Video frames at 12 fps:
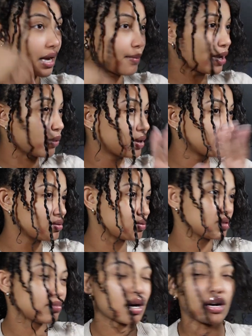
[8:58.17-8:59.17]
I might wait till
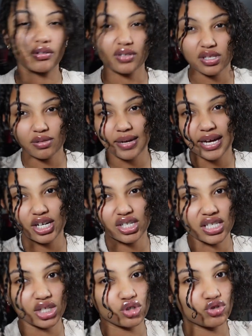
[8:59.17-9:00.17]
tomorrow until my hair is
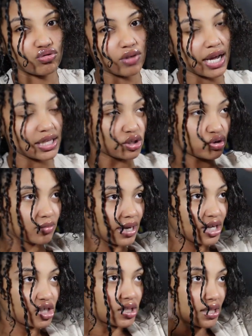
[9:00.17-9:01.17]
like dry to do my
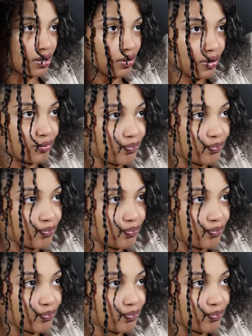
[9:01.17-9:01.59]
edges. I don't know.